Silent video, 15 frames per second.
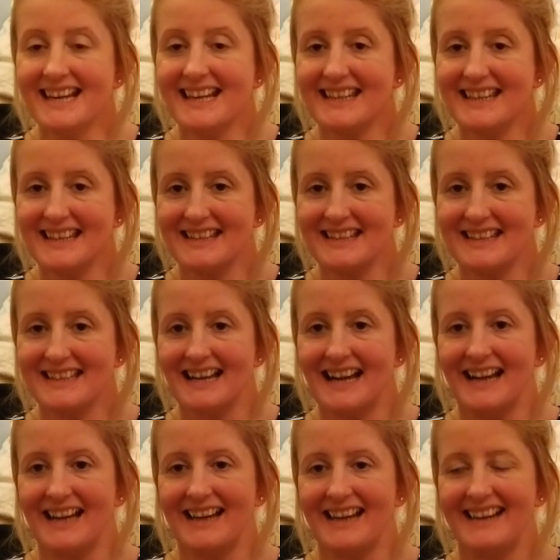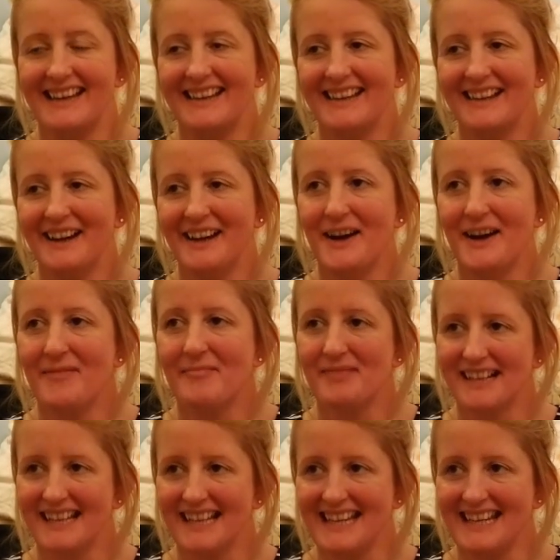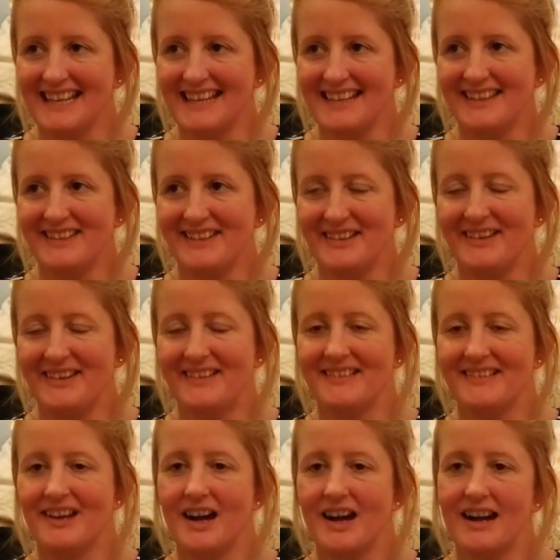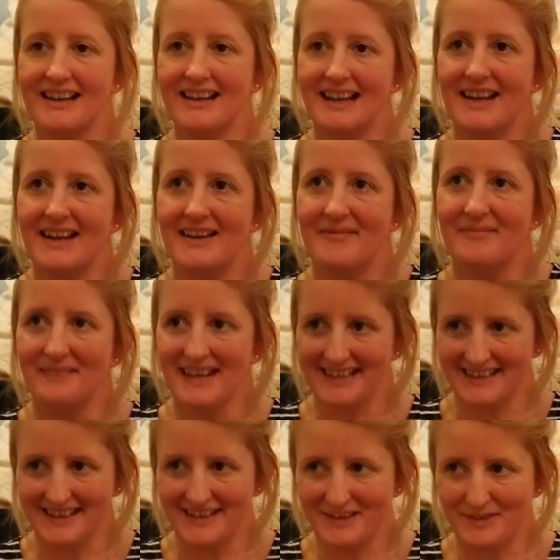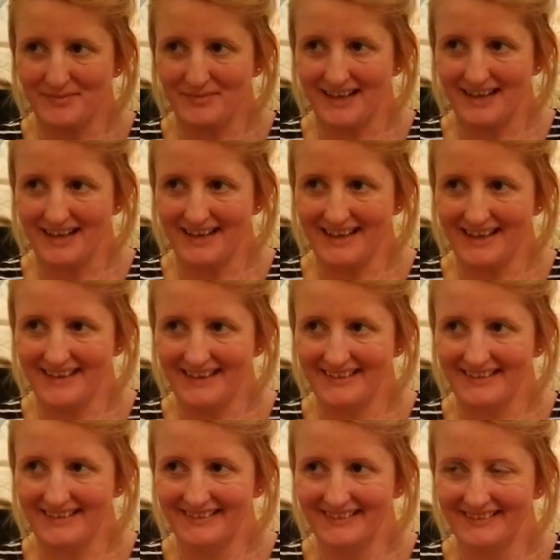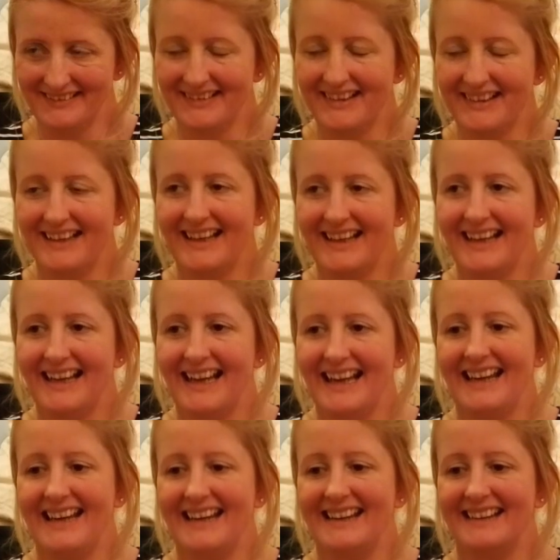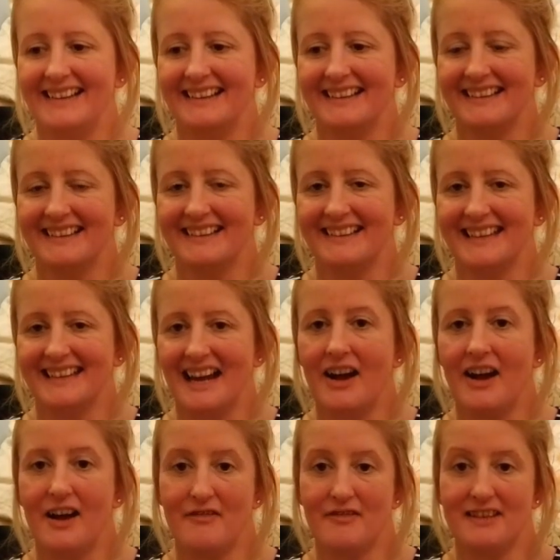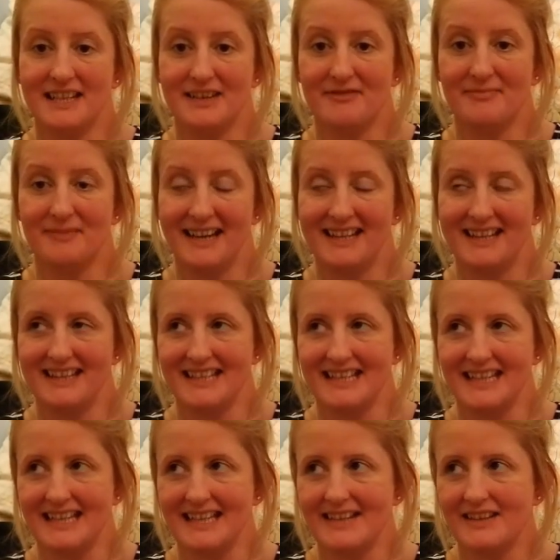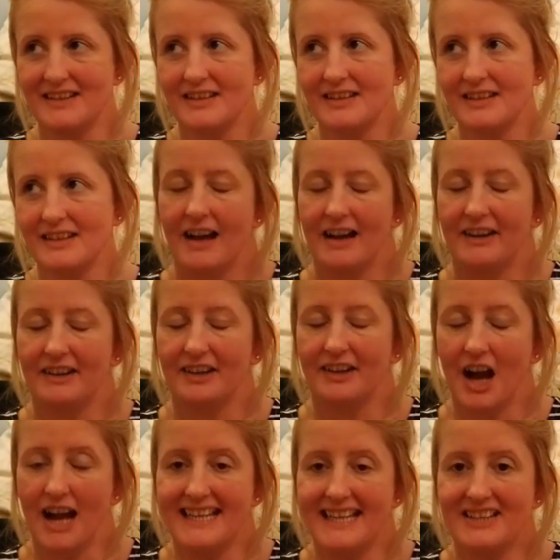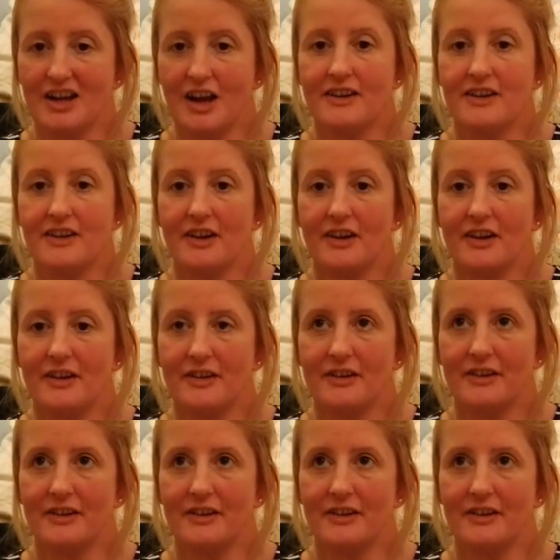yesterday, please do not message me. And yeah, I received messages Guys, I know